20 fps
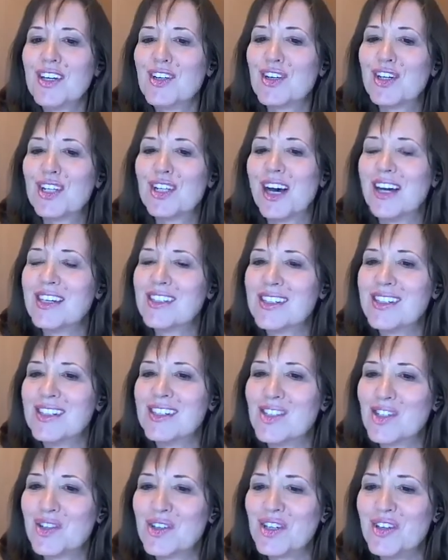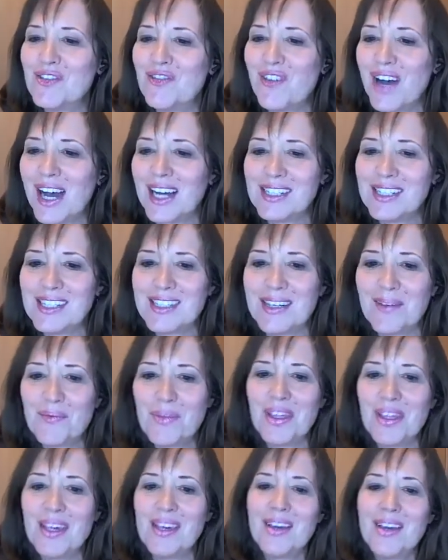your closet until you find
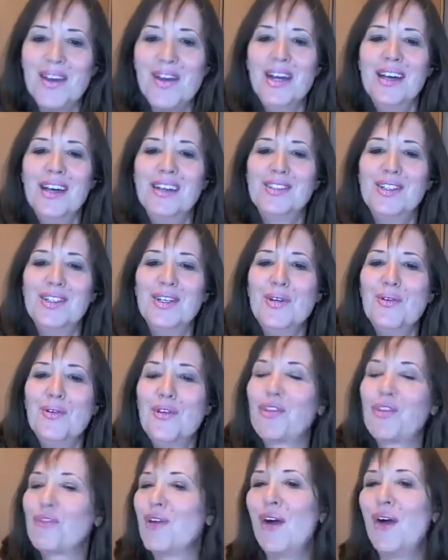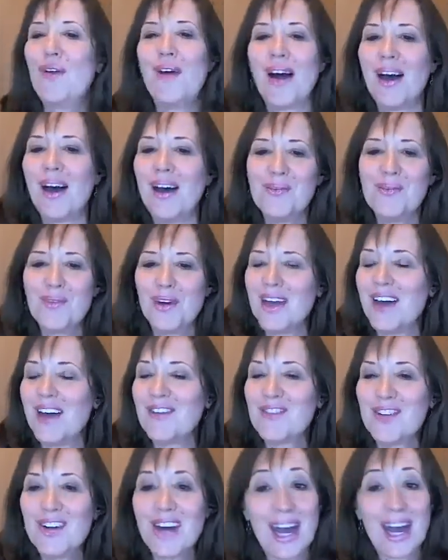something? Do you throw on
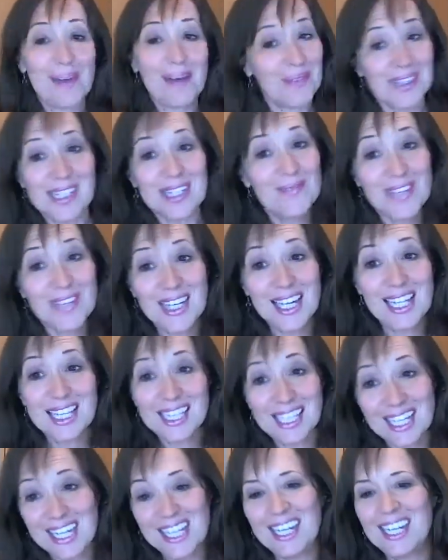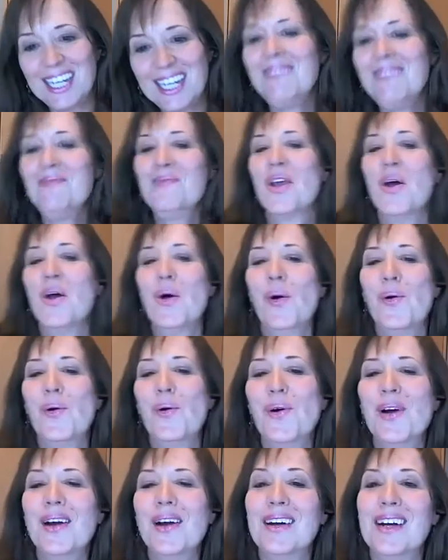whatever happens to be clean?
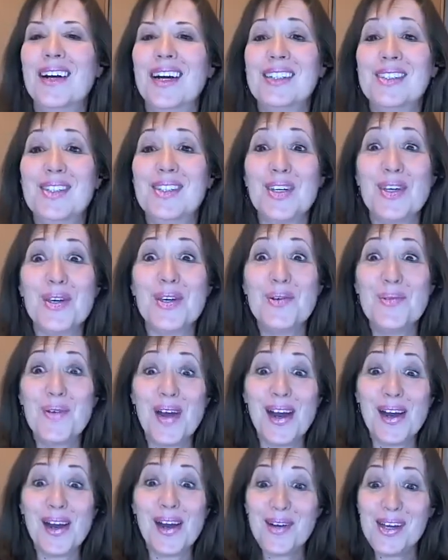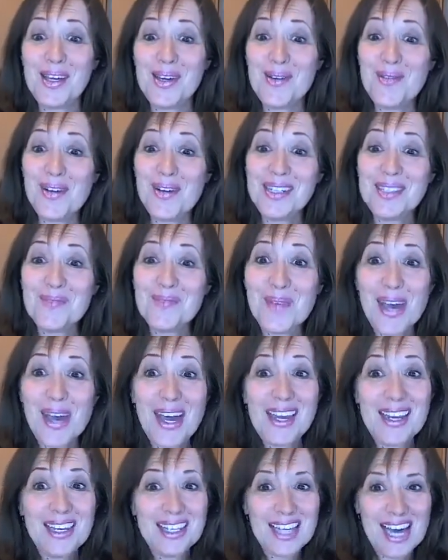Or do you wear what you went to
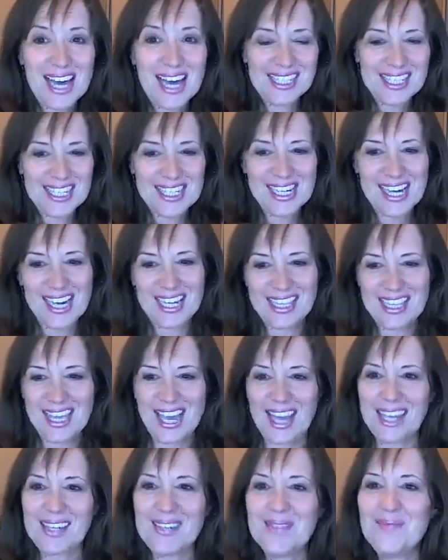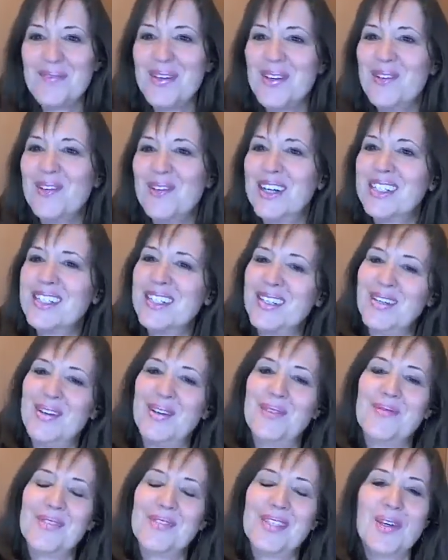bed in last night? That could be one too.
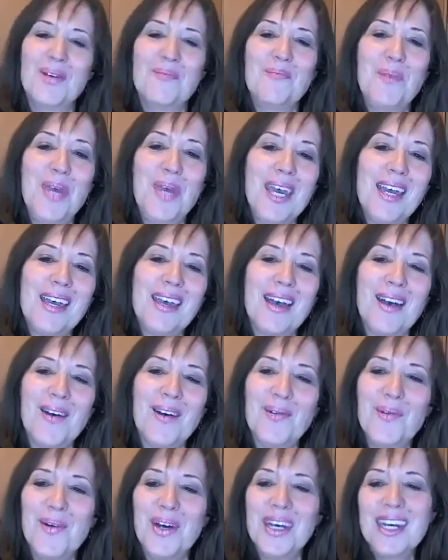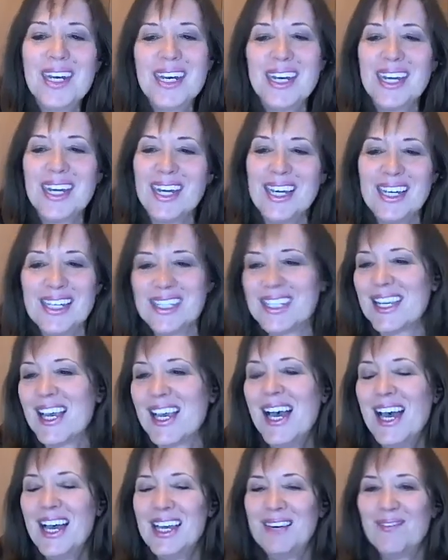So pick what it is.
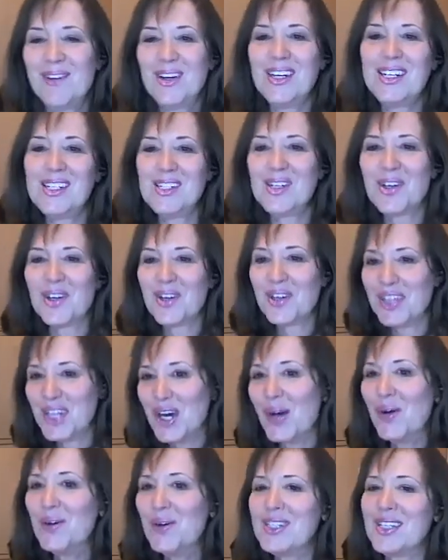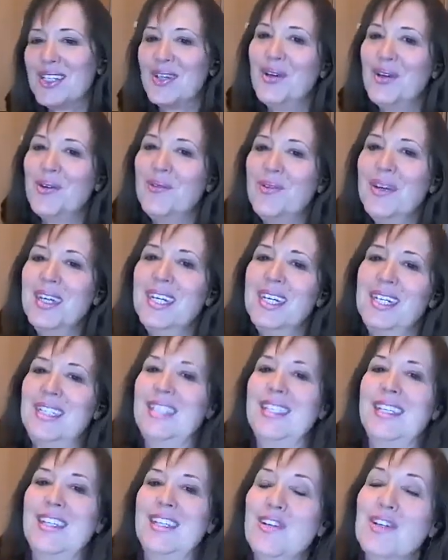What is your go-to when
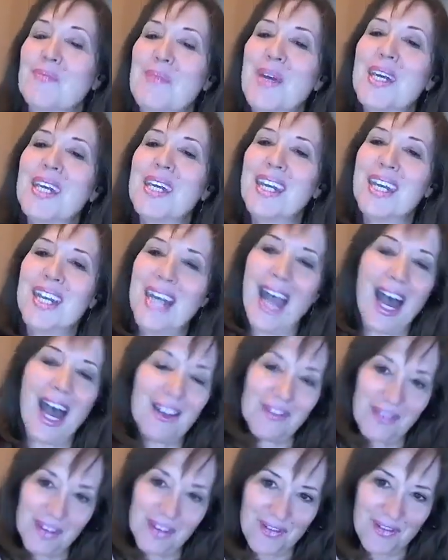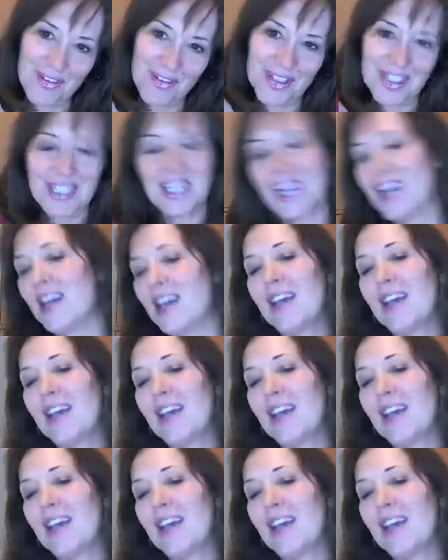you're picking an outfit for the day?